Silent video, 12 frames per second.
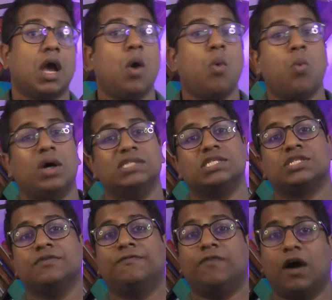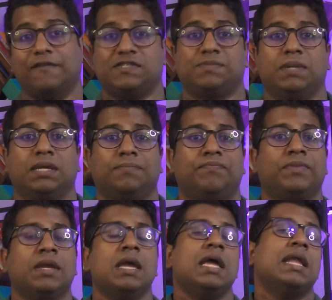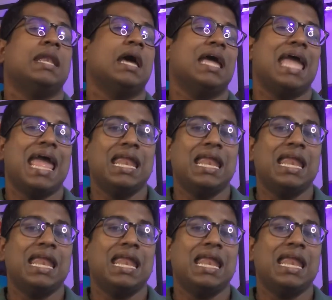a 1-to-5 split. Now,